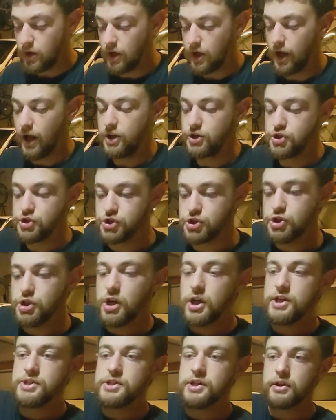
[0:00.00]
got
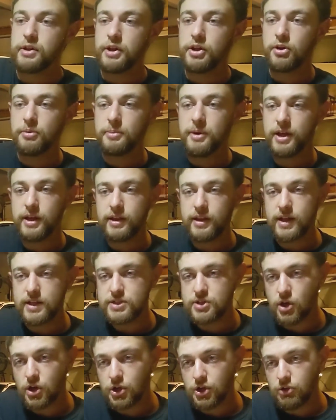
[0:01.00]
just a little bit,
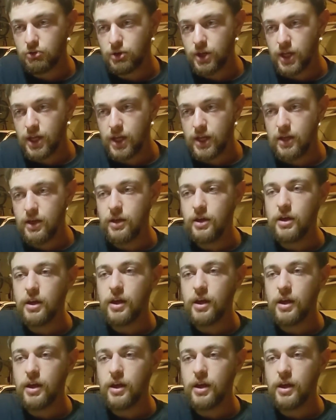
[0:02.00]
that's all you need.